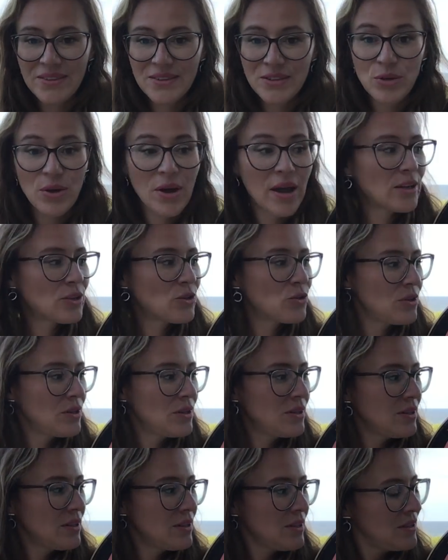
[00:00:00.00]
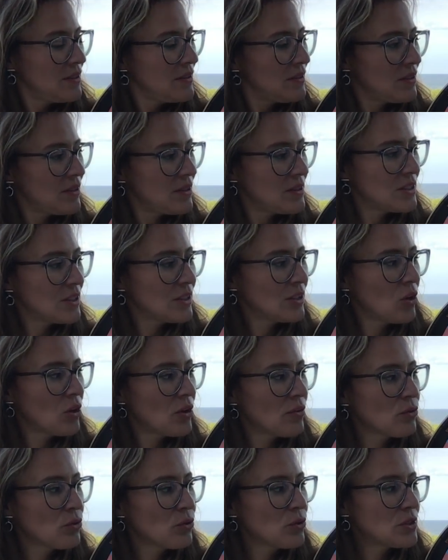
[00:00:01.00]
So actually, there is a lot
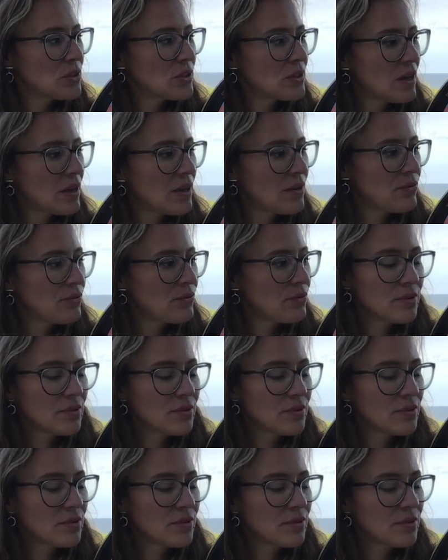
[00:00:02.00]
of good stuff